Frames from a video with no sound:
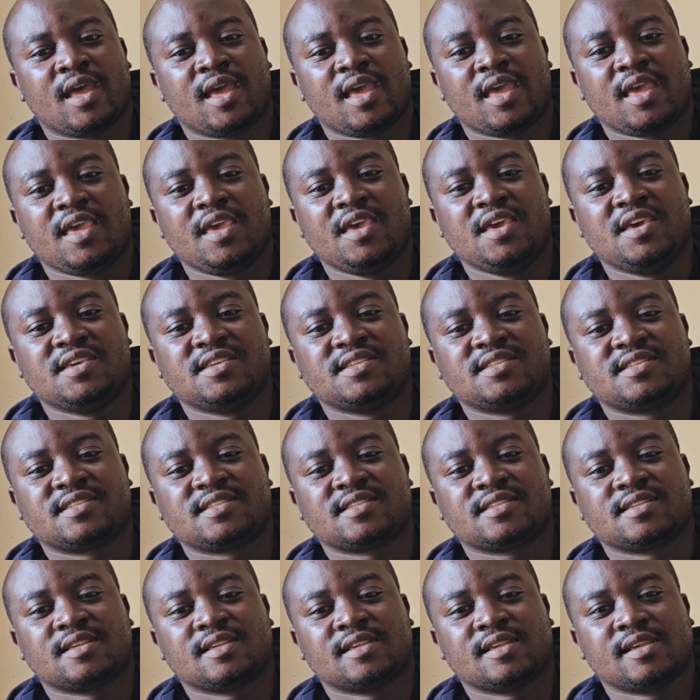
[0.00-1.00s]
is
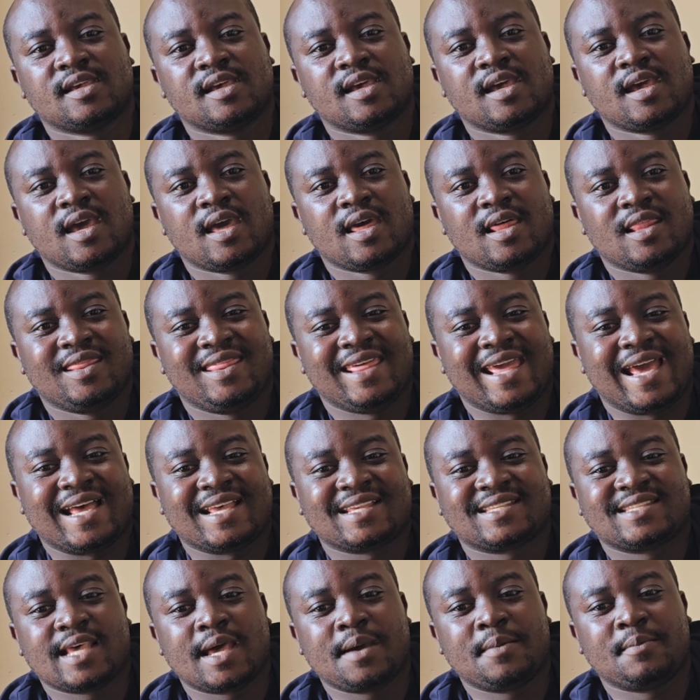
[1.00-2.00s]

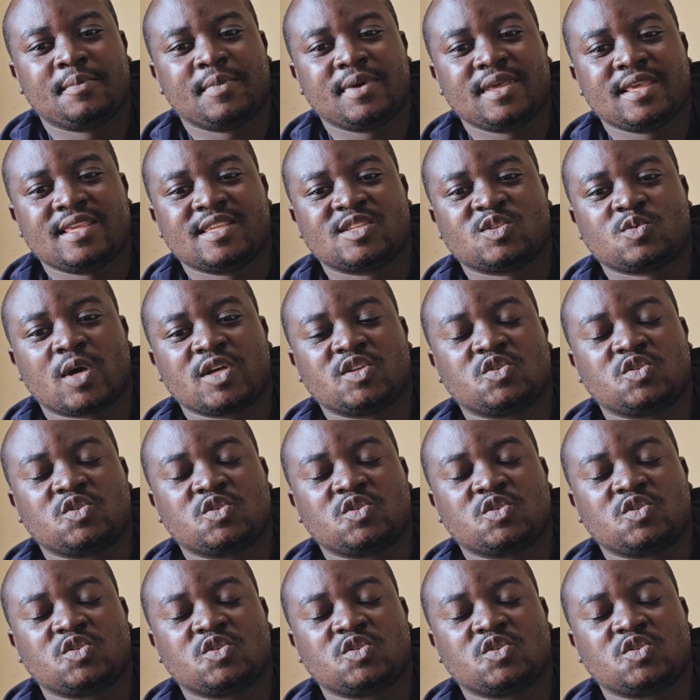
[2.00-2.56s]
what